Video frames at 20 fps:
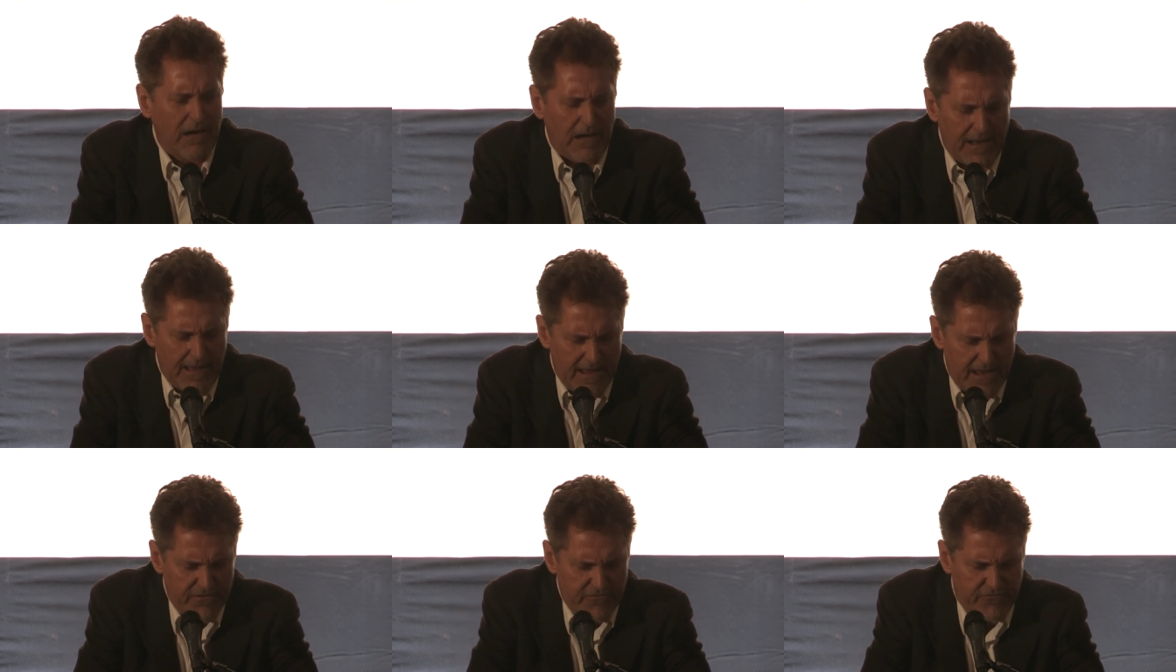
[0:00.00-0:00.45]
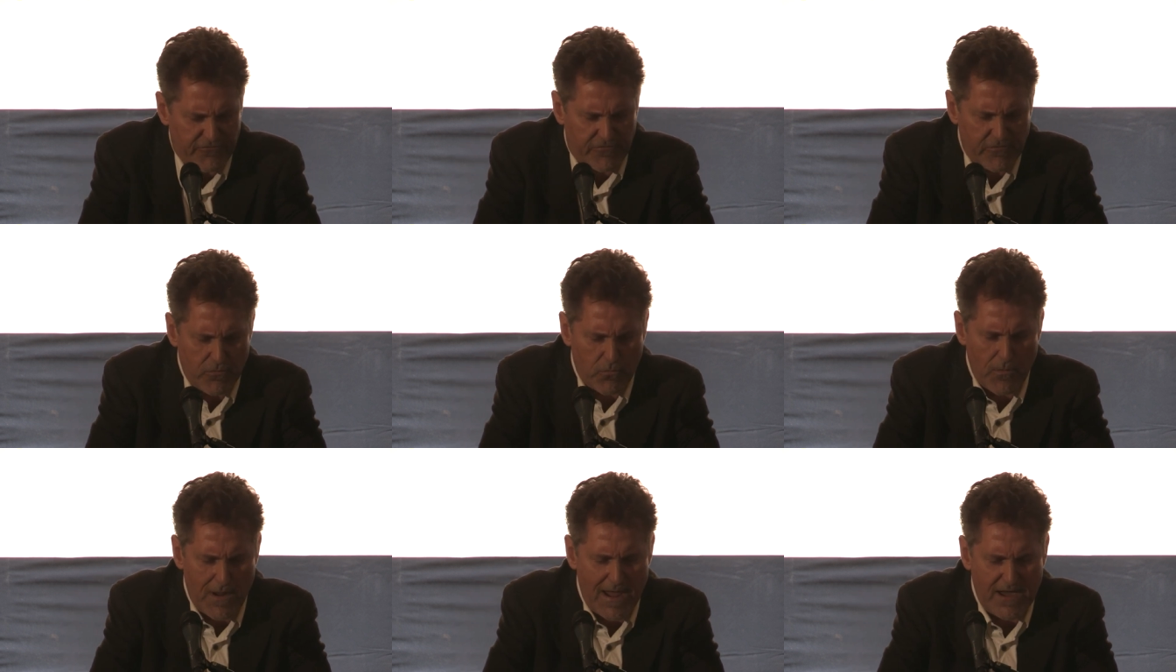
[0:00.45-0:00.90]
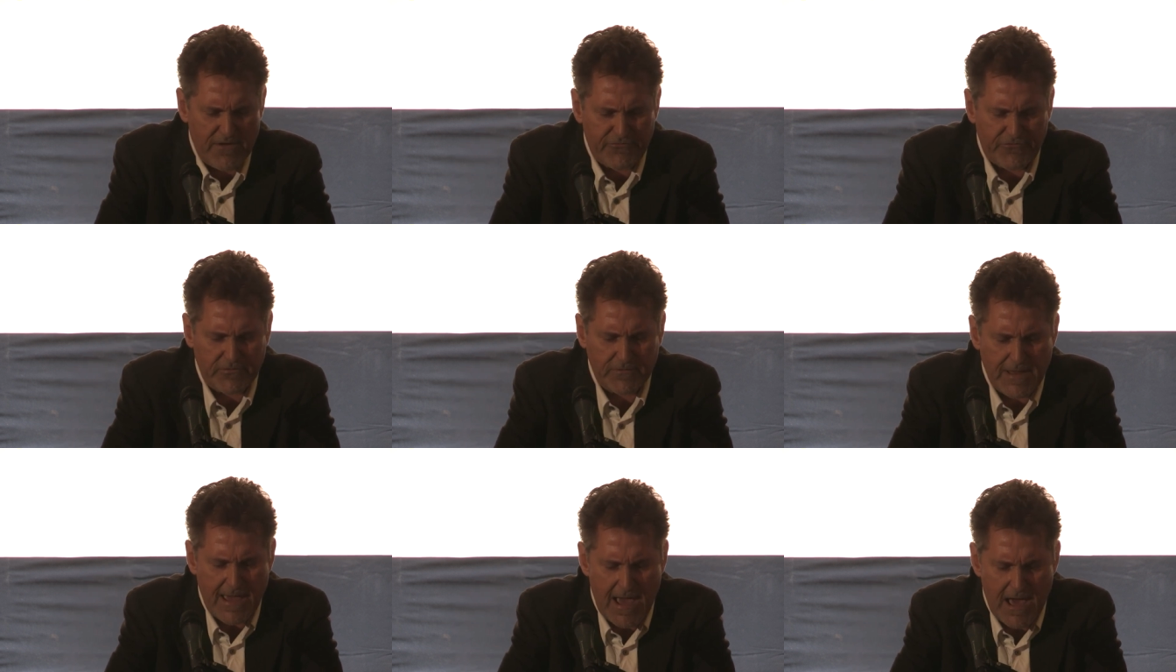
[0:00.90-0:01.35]
alleged
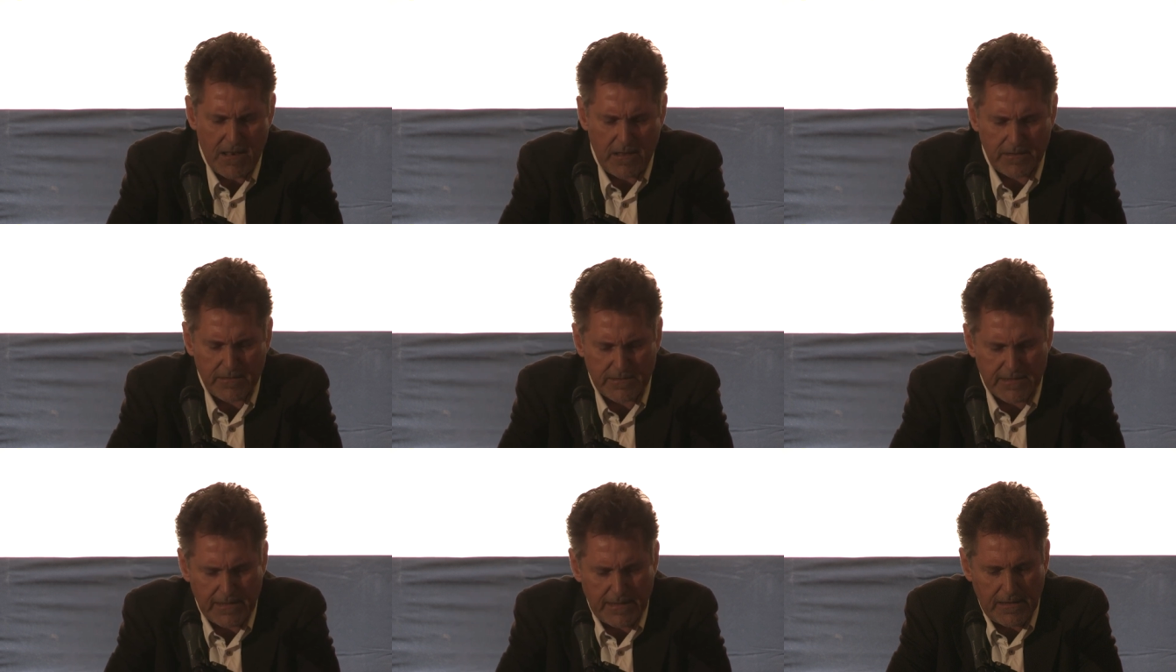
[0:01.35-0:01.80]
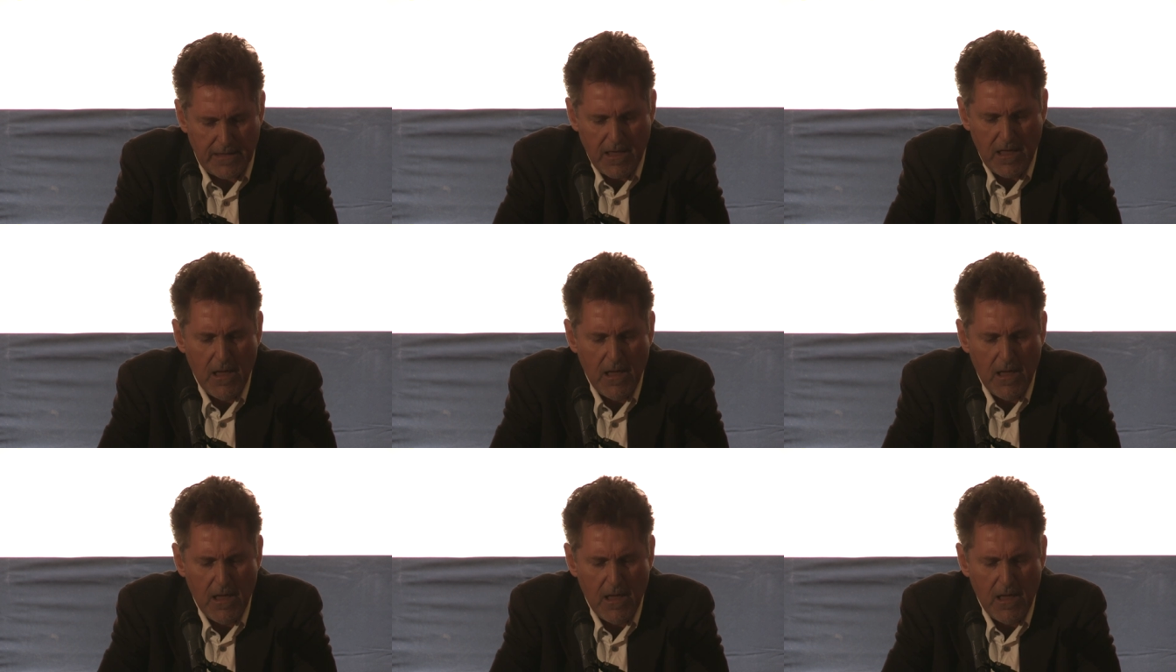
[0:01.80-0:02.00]
irrationality.